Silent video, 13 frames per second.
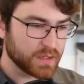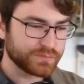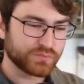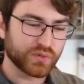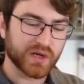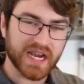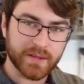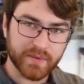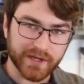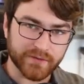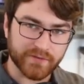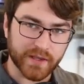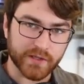
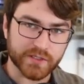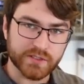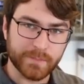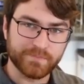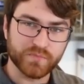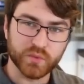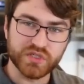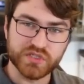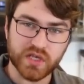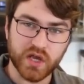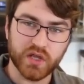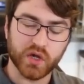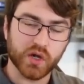primary feathers, which is
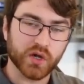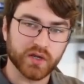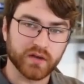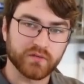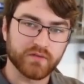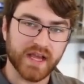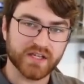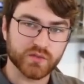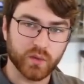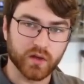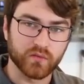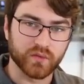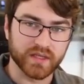unheard of at
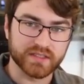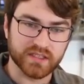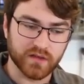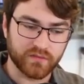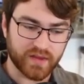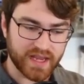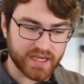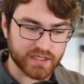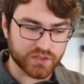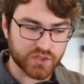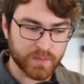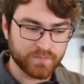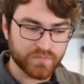12 weeks of
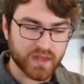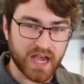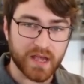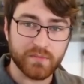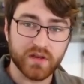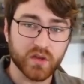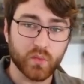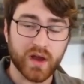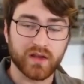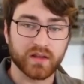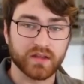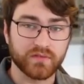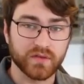age. I've been in the
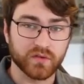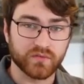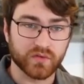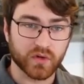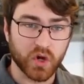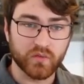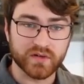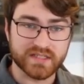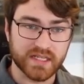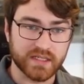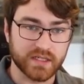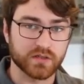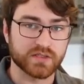wildlife field for over
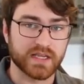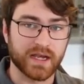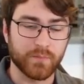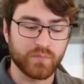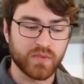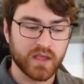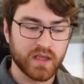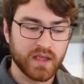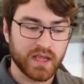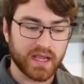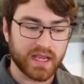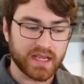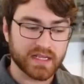10 years now,
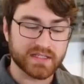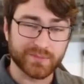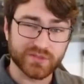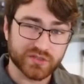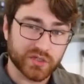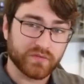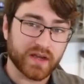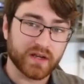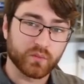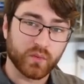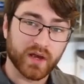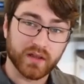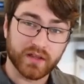and I'm a
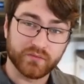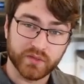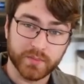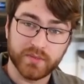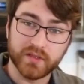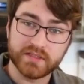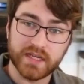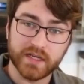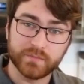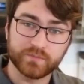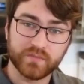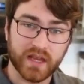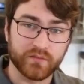certified wildlife
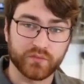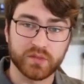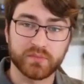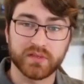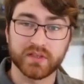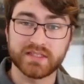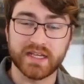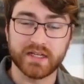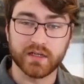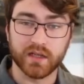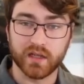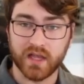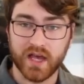rehabilitator. I've
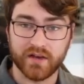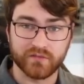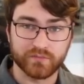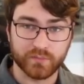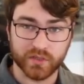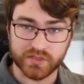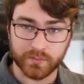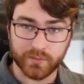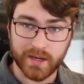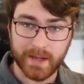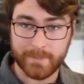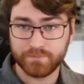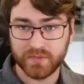rehabilitated a lot of birds of
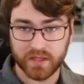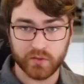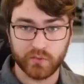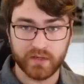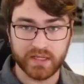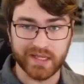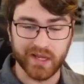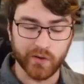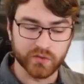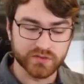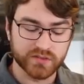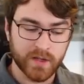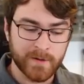prey, including
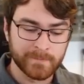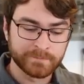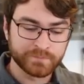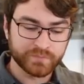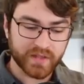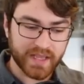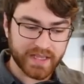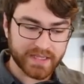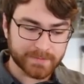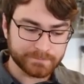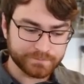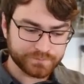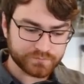eagles,
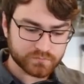and